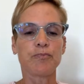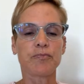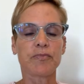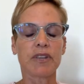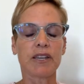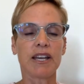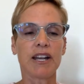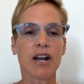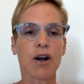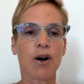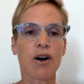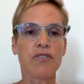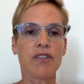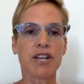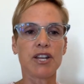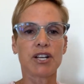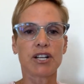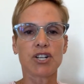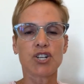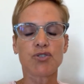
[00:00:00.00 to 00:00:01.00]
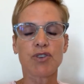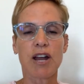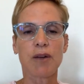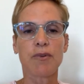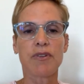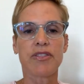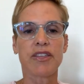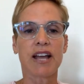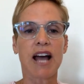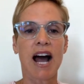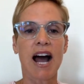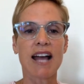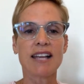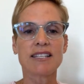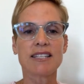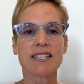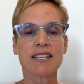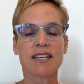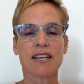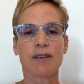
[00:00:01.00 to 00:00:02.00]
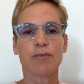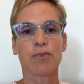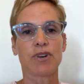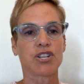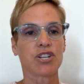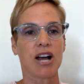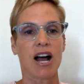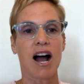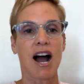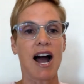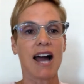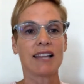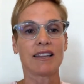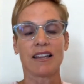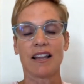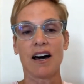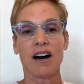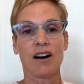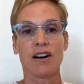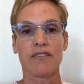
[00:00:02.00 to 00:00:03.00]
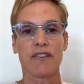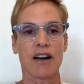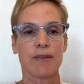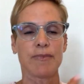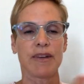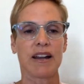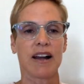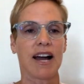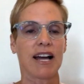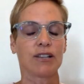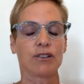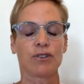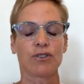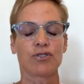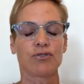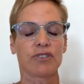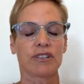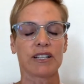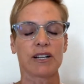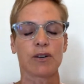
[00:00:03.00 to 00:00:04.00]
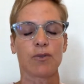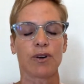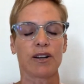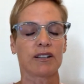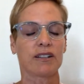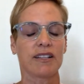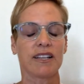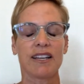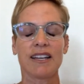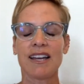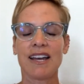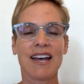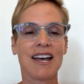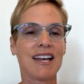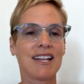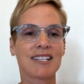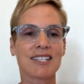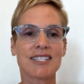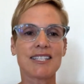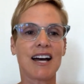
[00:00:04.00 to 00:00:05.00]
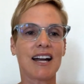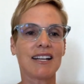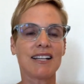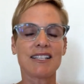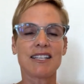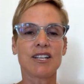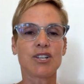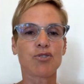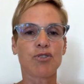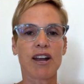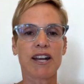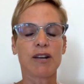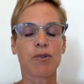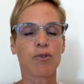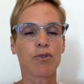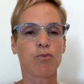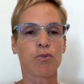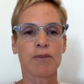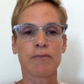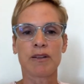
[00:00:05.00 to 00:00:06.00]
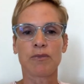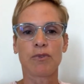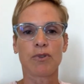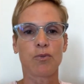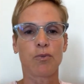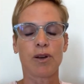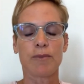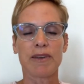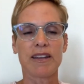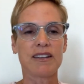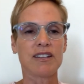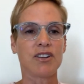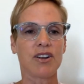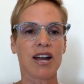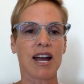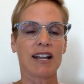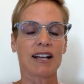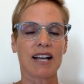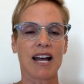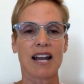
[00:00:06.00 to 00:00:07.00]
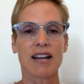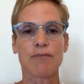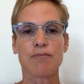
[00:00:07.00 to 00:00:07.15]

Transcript: you know, and then you can train with the guys team, which I love. I mean, I learned really quickly. It's not easy training with women. You got to kind of